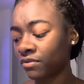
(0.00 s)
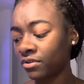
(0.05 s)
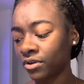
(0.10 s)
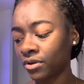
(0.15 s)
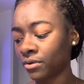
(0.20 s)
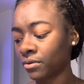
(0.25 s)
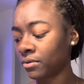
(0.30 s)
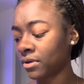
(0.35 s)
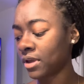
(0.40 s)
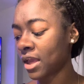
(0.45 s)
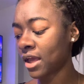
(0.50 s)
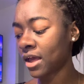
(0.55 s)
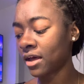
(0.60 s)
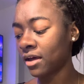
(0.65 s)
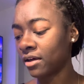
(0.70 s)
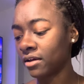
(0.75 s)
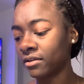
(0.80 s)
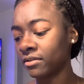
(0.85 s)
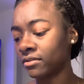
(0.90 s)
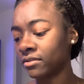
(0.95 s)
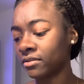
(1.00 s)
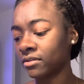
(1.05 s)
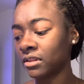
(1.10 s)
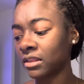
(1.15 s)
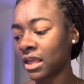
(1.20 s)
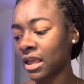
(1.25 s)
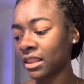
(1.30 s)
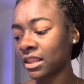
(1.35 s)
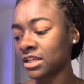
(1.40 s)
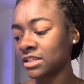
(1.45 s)
you. Yeah.
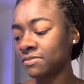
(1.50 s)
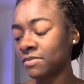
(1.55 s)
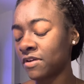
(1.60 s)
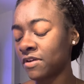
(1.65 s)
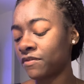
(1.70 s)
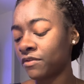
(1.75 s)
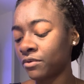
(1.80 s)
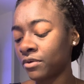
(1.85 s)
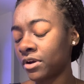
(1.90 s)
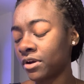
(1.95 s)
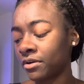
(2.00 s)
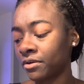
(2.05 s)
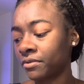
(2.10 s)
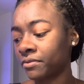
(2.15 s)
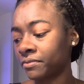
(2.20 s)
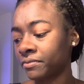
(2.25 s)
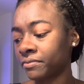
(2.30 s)
Like, let's be for real.